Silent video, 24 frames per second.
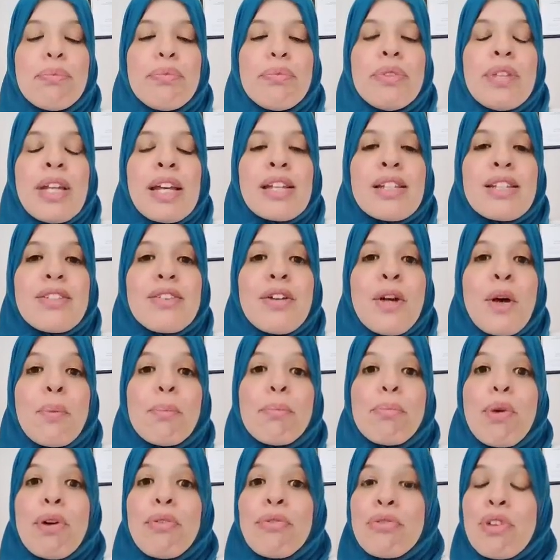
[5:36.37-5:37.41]
Next,
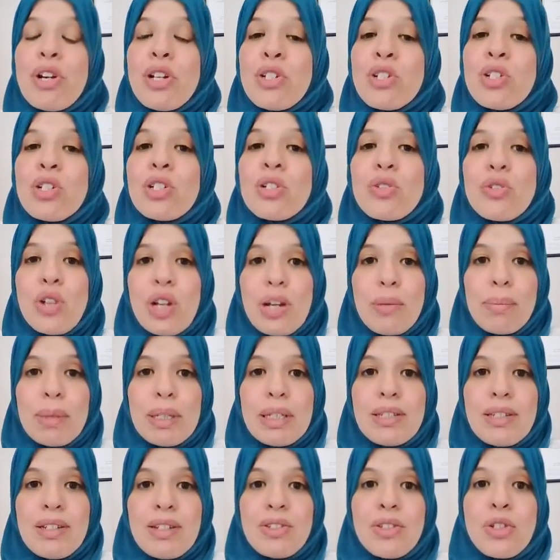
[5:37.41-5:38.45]
preferential
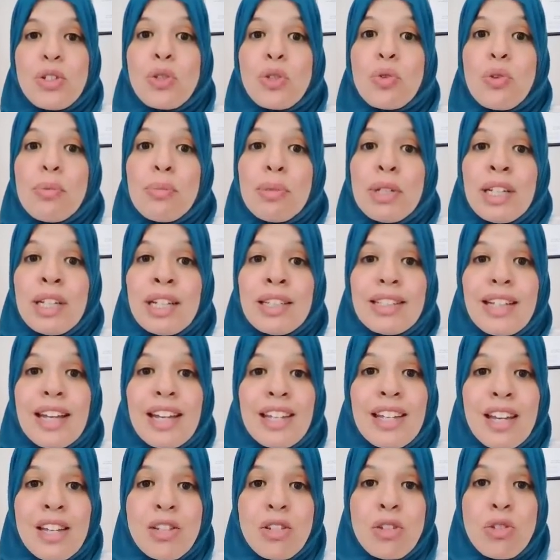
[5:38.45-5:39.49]
treatment. Discriminate
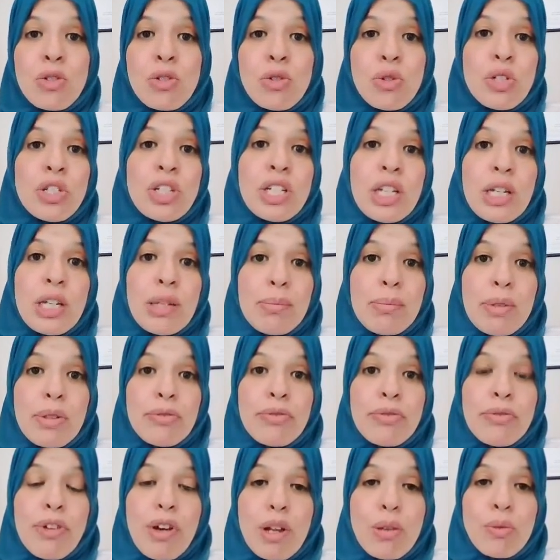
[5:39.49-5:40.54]
against your team and
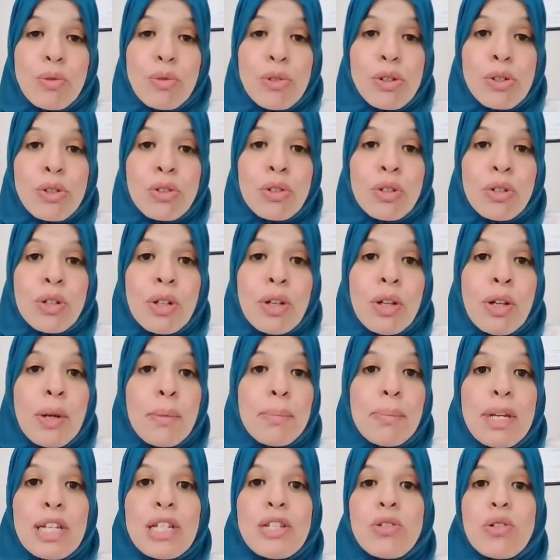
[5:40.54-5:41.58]
followers
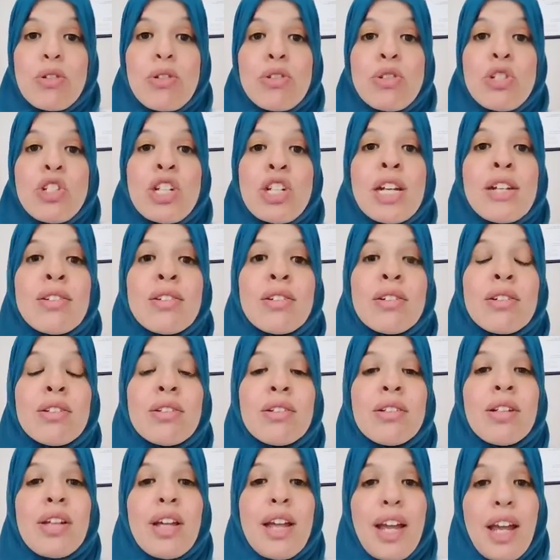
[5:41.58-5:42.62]
based on gender,
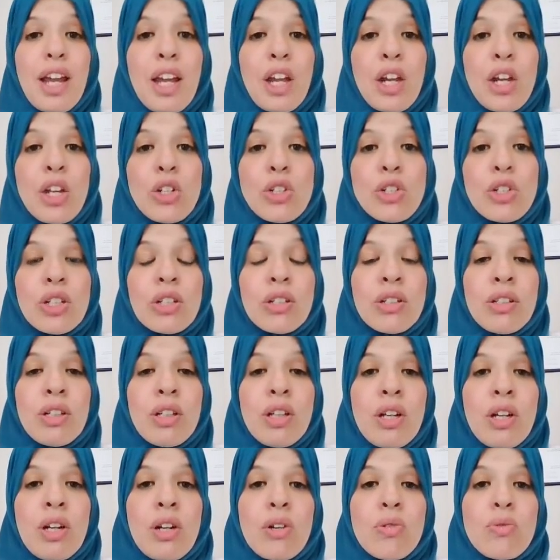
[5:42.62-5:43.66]
age,
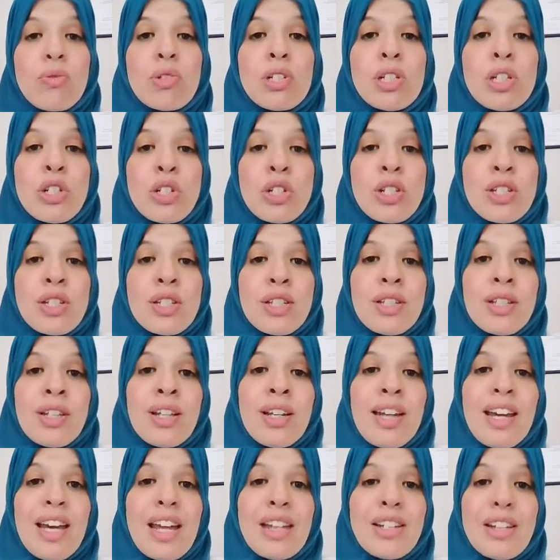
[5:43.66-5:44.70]
religious,
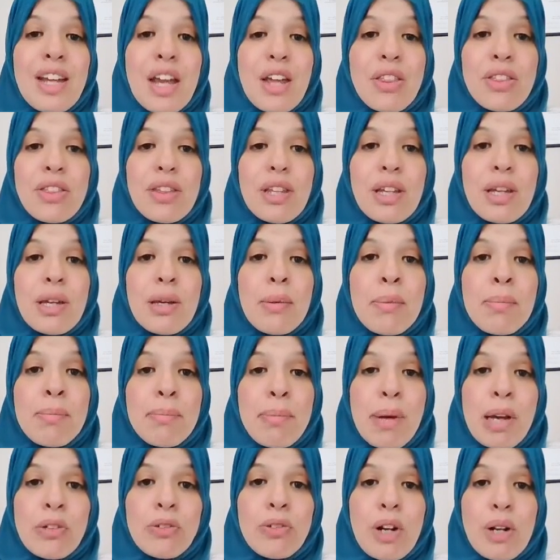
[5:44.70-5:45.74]
and ethnic
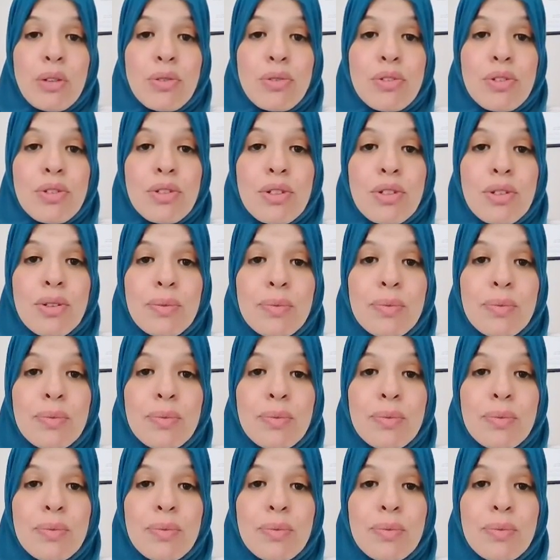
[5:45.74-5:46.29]
backgrounds.